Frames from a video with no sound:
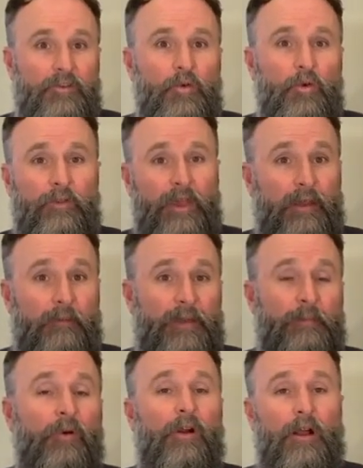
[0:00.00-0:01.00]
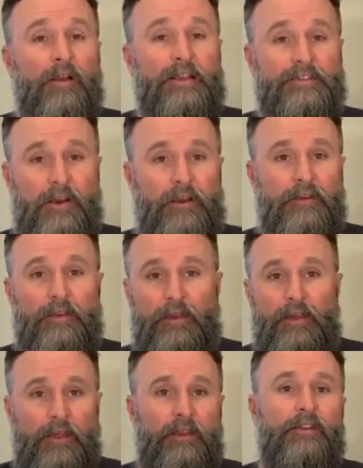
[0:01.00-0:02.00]
tool that people are already starting to,
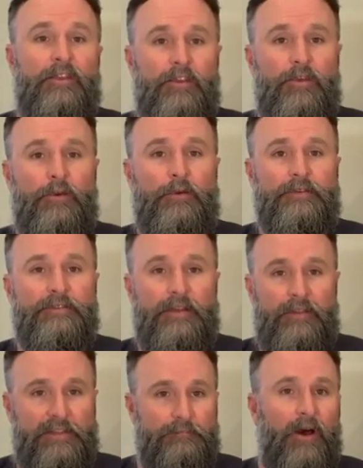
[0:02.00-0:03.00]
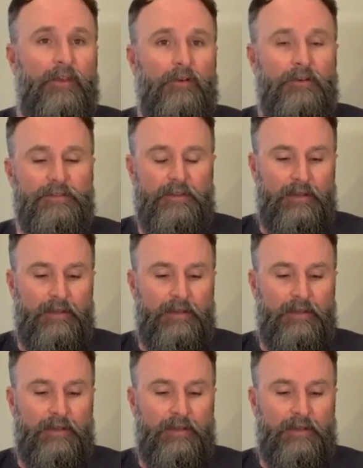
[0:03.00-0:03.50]
to use in these bundles.